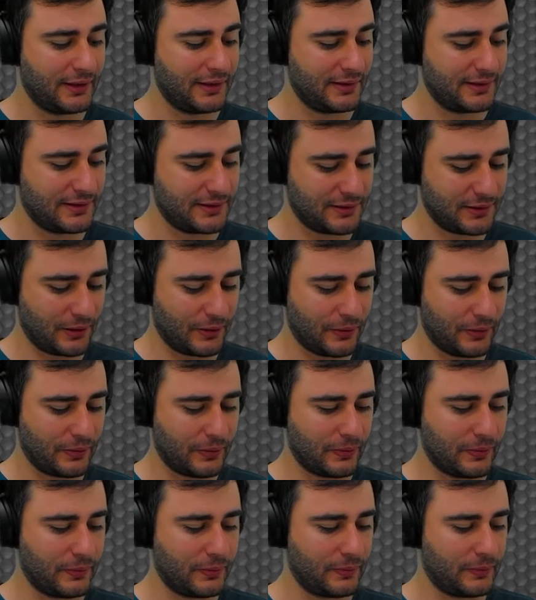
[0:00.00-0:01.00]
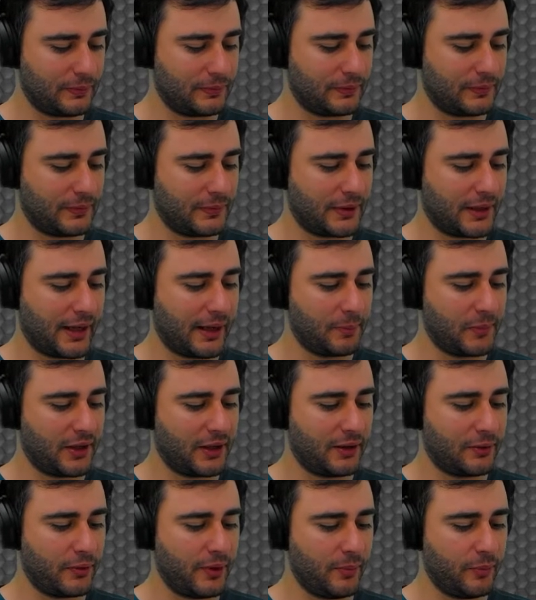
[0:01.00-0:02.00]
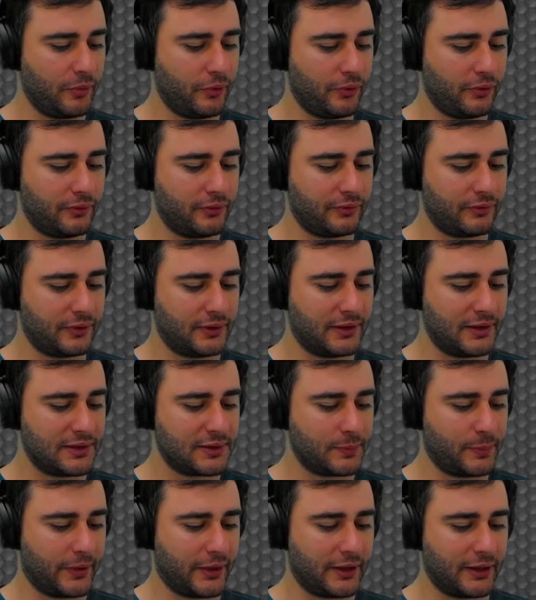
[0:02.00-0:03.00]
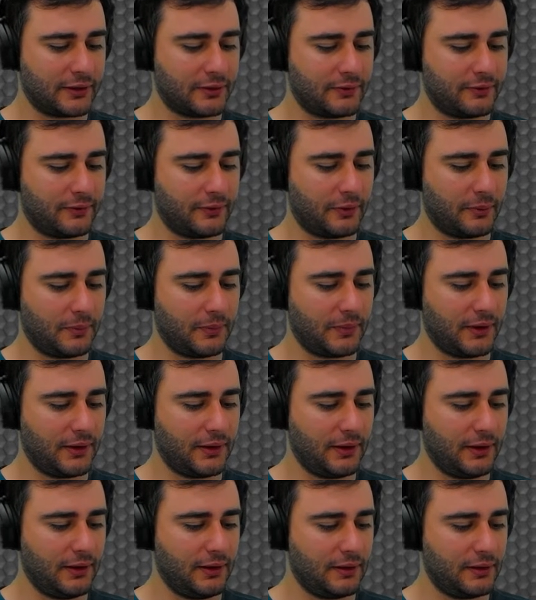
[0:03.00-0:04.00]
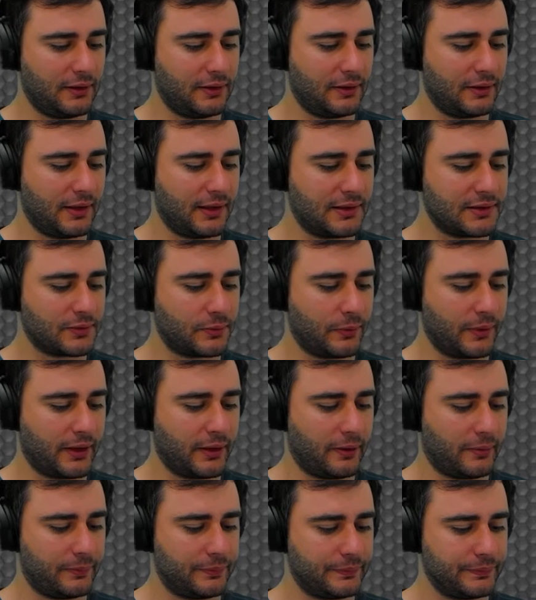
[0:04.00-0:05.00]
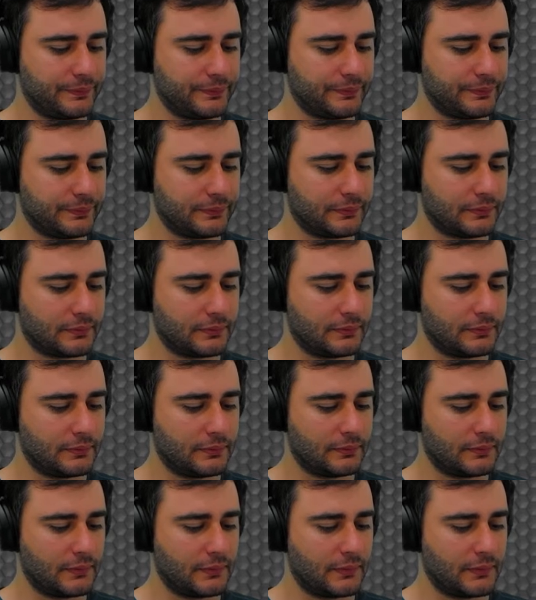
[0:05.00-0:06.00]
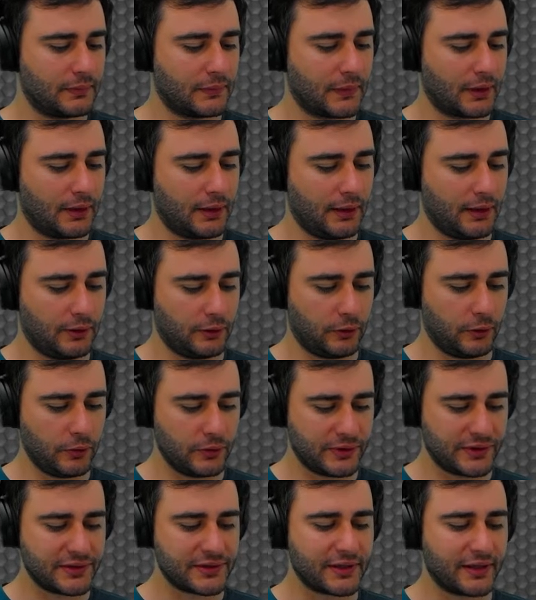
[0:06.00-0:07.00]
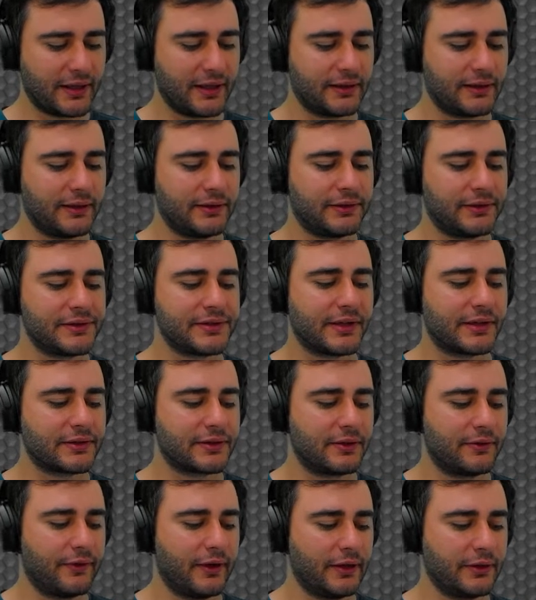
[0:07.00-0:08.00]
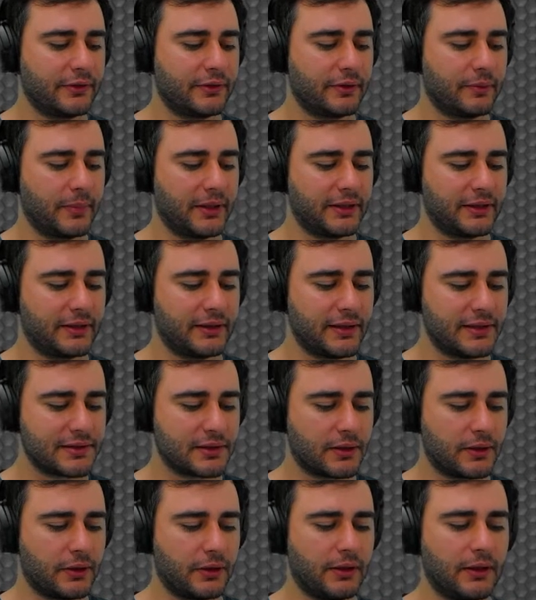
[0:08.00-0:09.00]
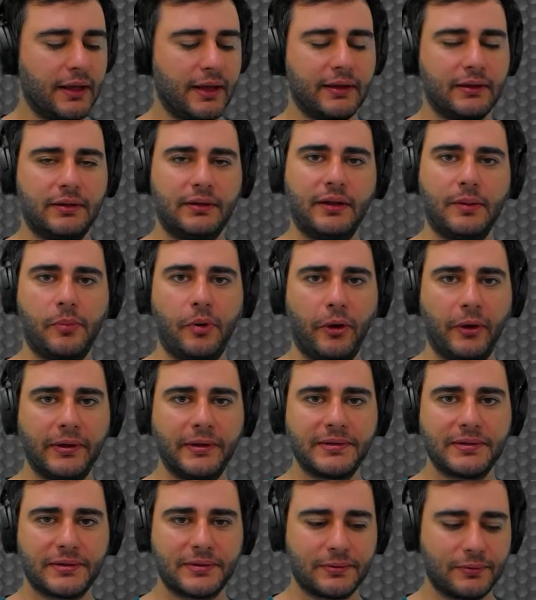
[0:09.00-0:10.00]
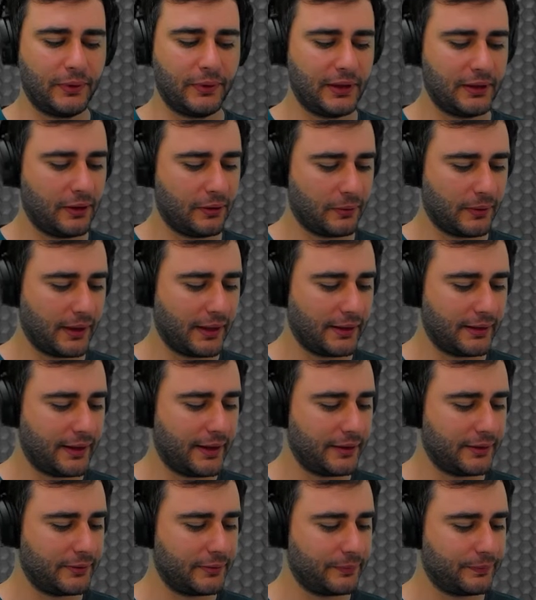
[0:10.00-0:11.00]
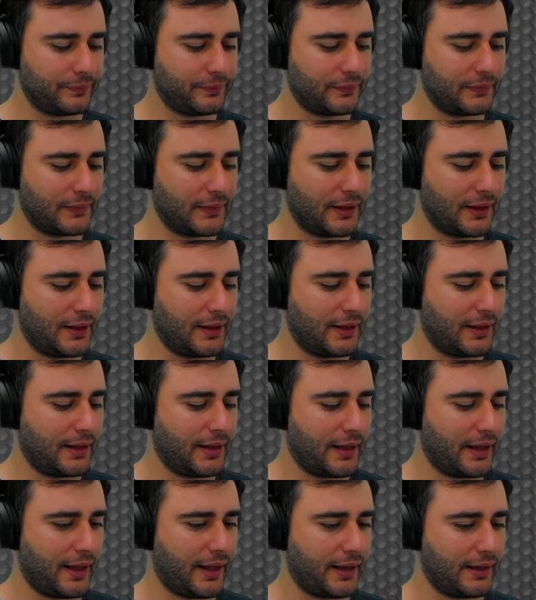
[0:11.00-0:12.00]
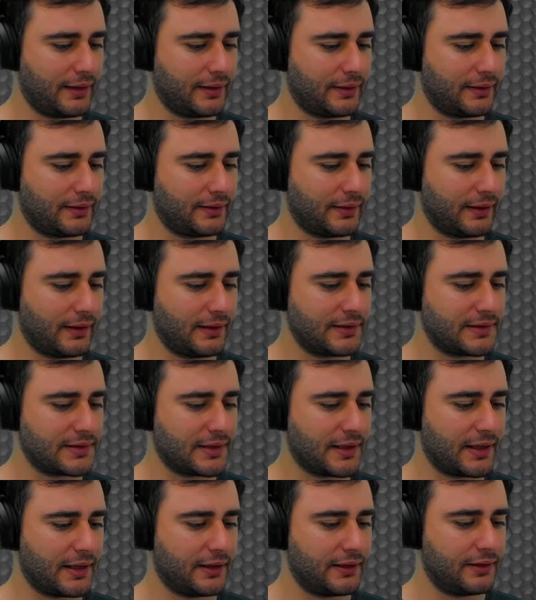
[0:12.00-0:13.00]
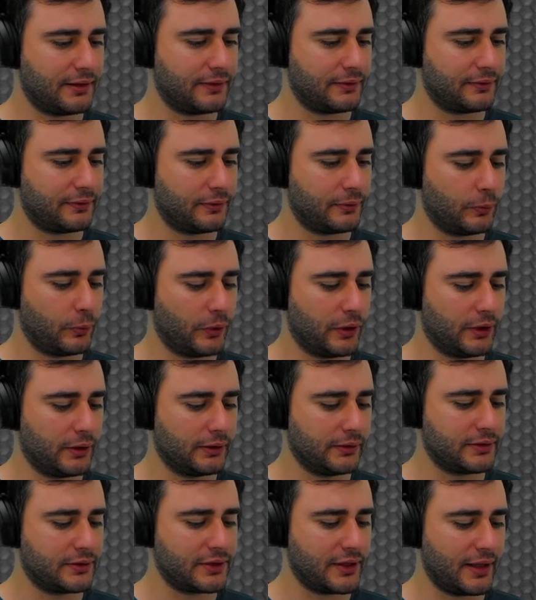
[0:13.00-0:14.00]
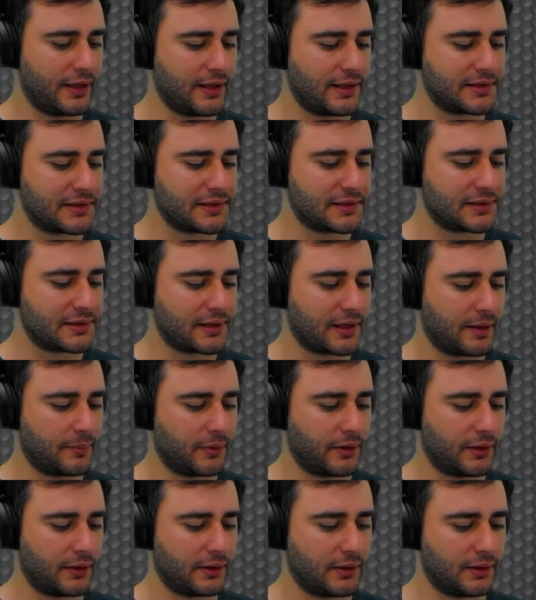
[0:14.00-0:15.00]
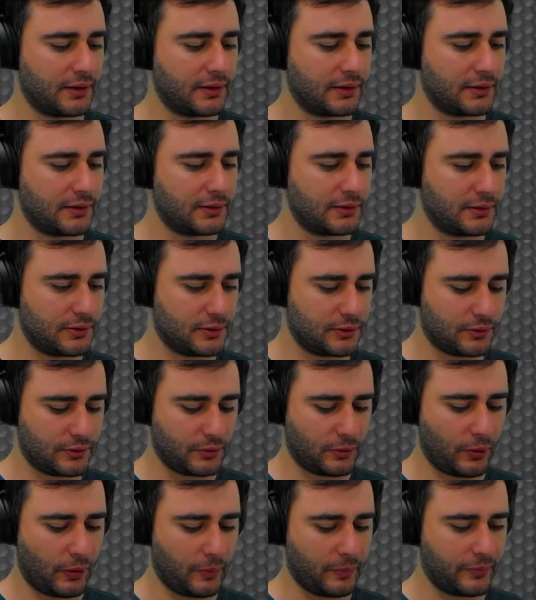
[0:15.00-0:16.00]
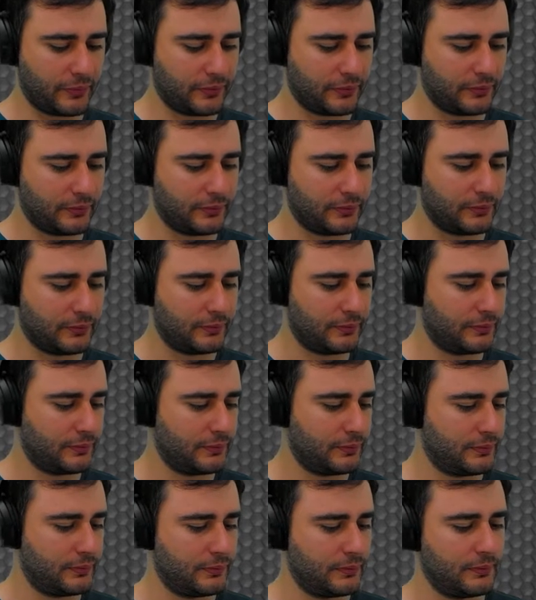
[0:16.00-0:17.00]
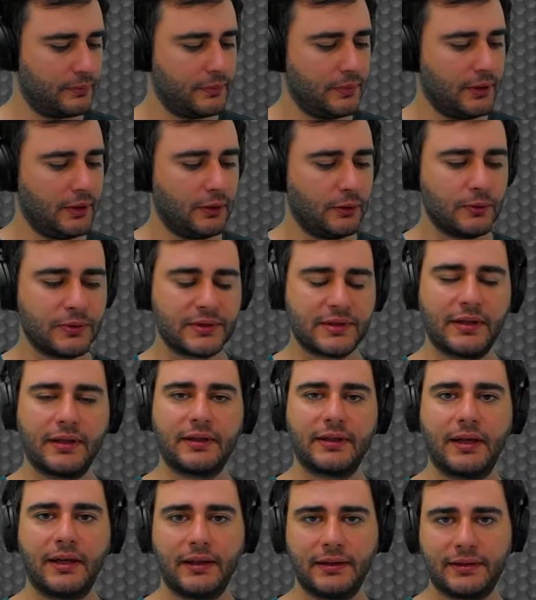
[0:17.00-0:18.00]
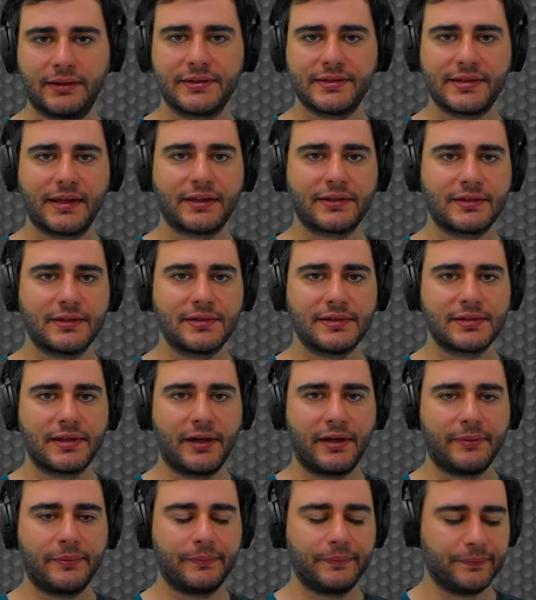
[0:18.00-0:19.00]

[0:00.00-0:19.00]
So I'm going to remove this part from here as well. It uses the getIntersection function, but it doesn't collect the points. don't need that. And inside of world.js, I'm going to stop using the intersections there.